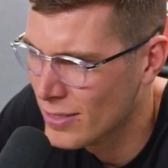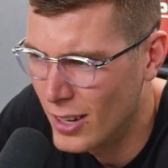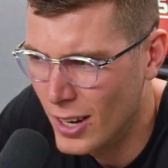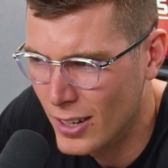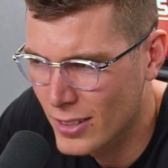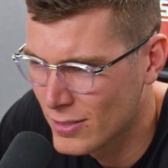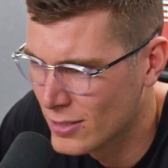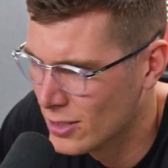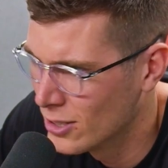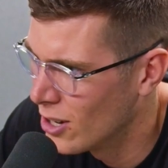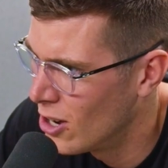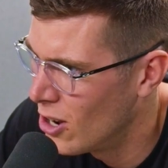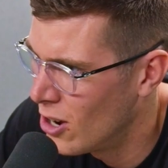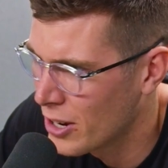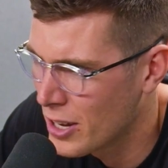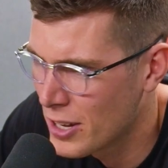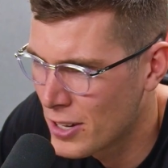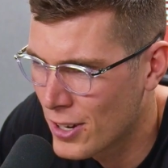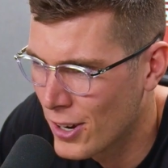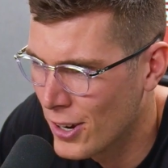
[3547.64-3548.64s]
like little
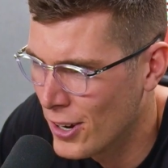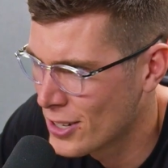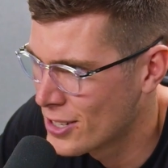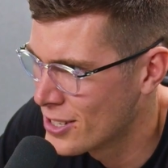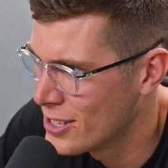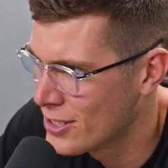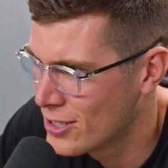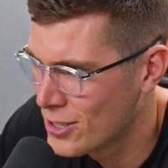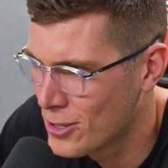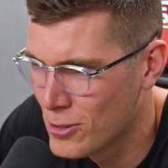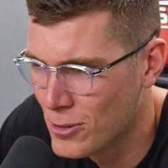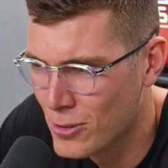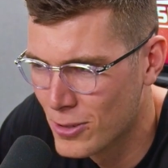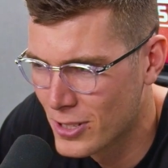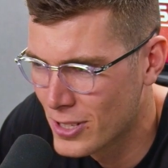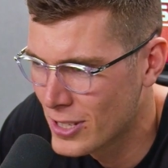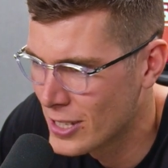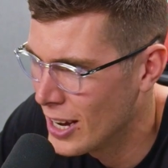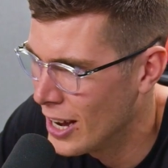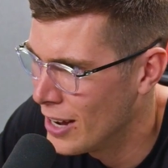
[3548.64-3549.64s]
honky-tonks at school
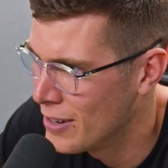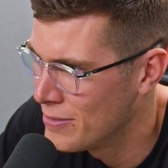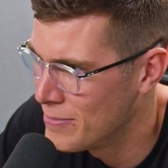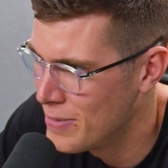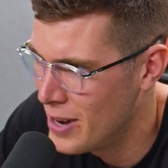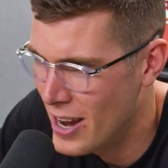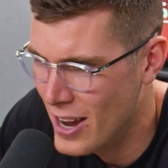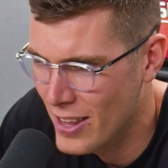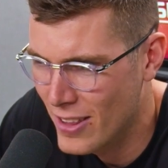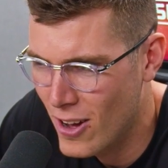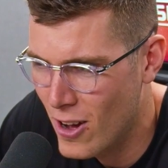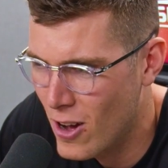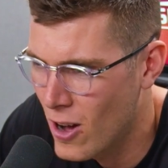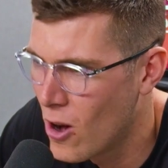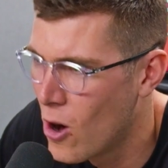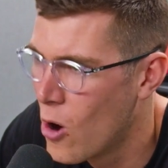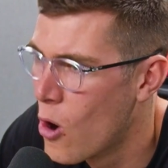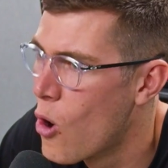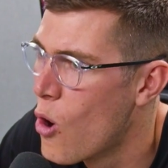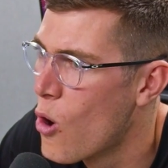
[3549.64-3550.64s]
and stuff, man. The
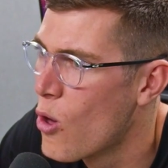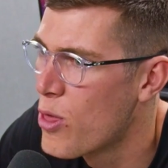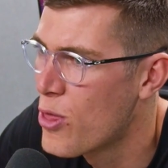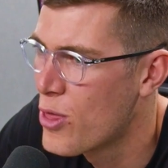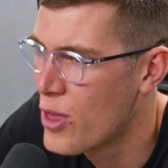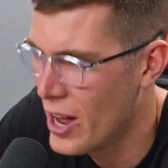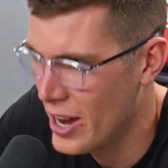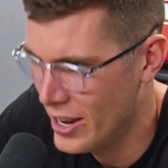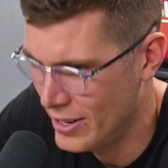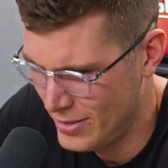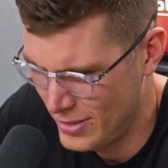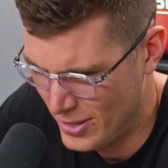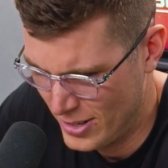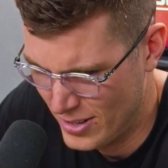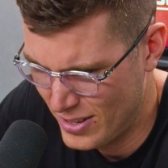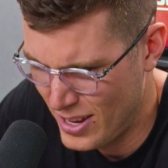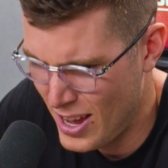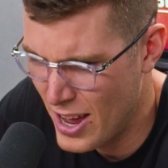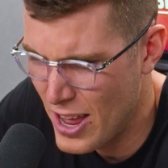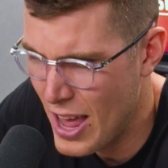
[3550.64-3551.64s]
whole thing.
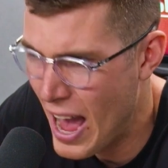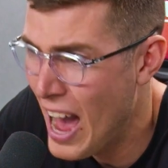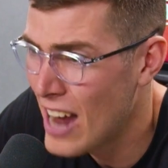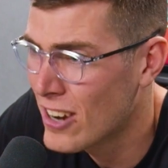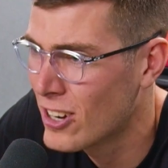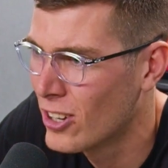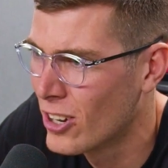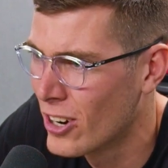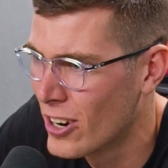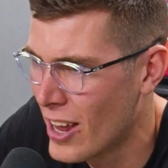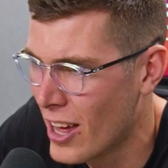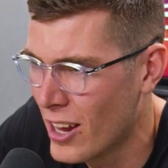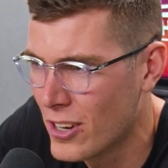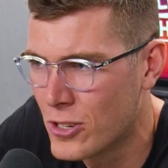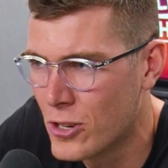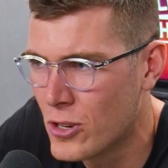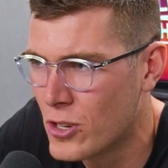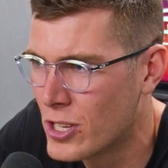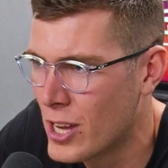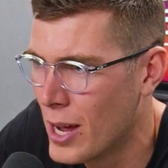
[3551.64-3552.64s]
Yeah, you had to learn how to
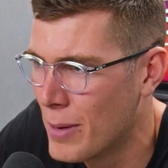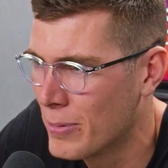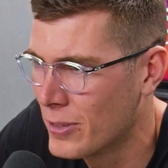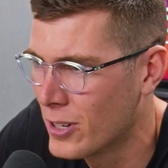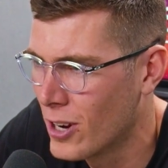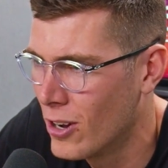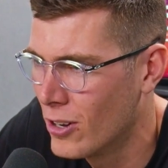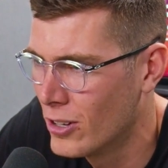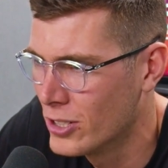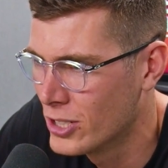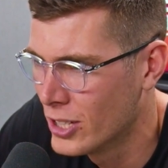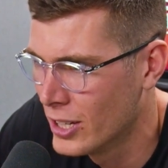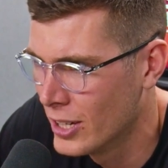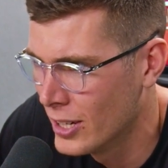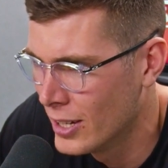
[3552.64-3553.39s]
two-step in college.